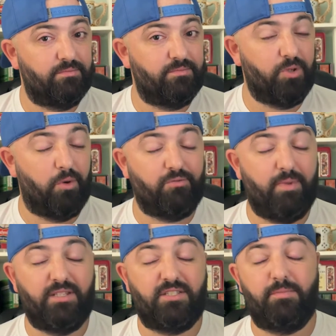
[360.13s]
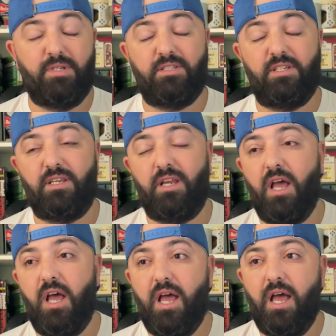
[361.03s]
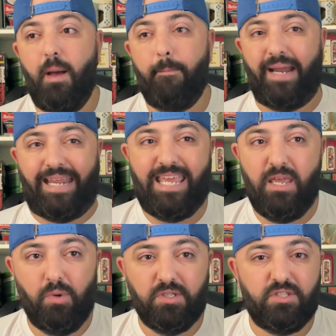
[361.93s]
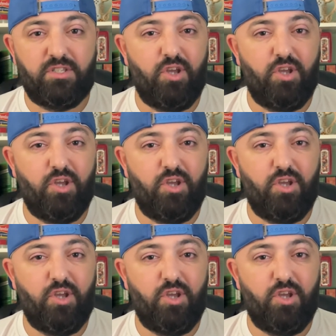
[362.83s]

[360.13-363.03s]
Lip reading: So it remains to be seen. But he wasn't the